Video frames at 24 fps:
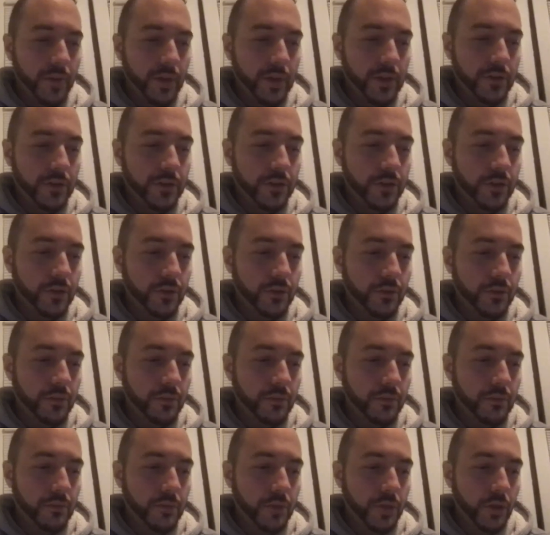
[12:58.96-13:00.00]
as you
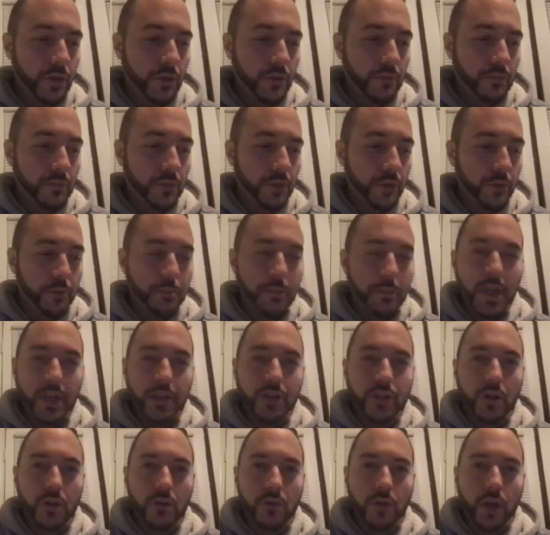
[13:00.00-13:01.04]
know, your
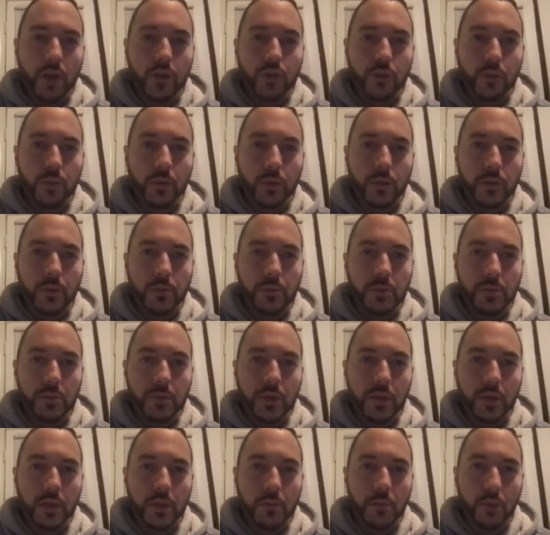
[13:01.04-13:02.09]
major at Roger Williams
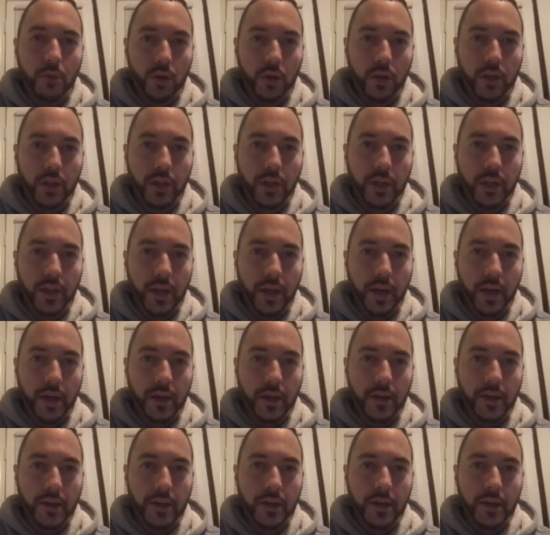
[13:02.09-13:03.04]
being a marketing guy,